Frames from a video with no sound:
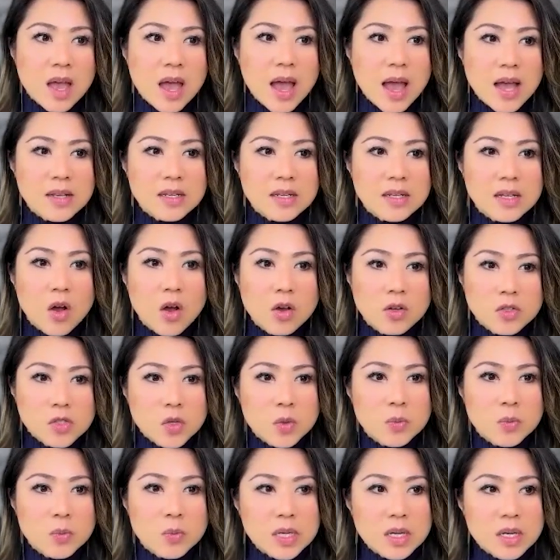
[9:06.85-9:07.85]
And
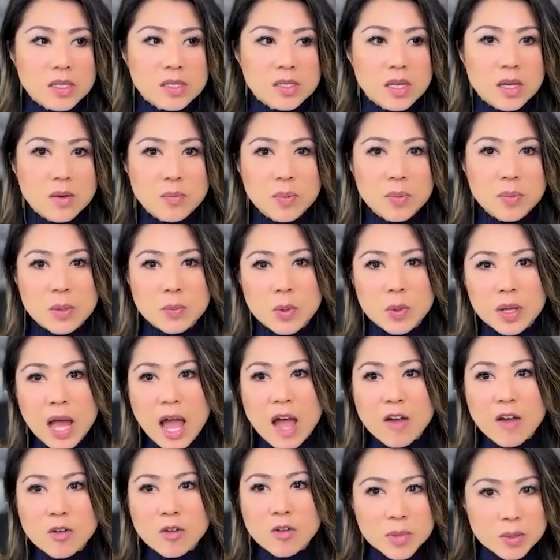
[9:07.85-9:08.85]
also because people
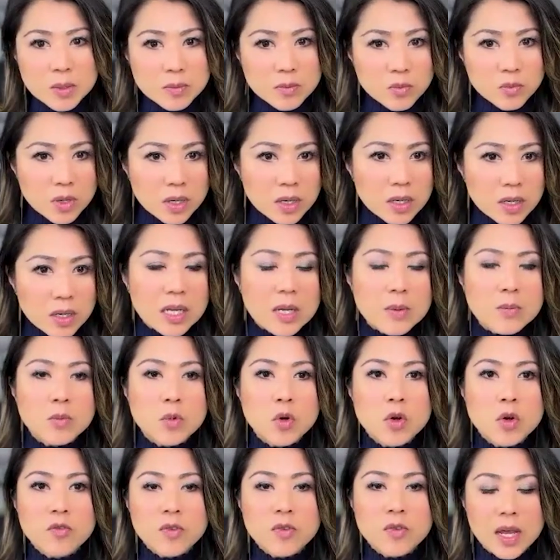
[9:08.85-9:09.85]
haven't been really
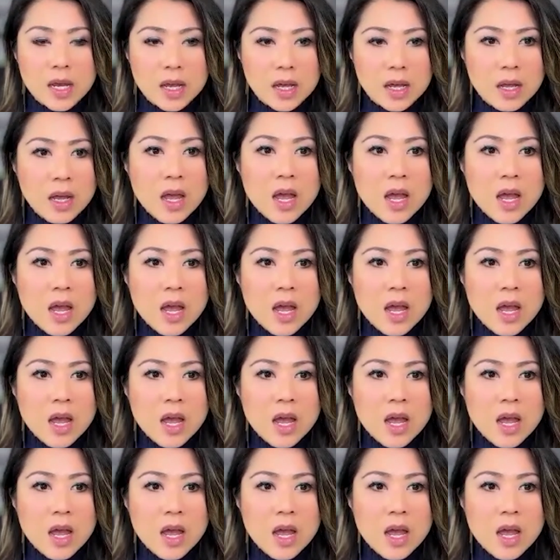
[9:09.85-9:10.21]
moving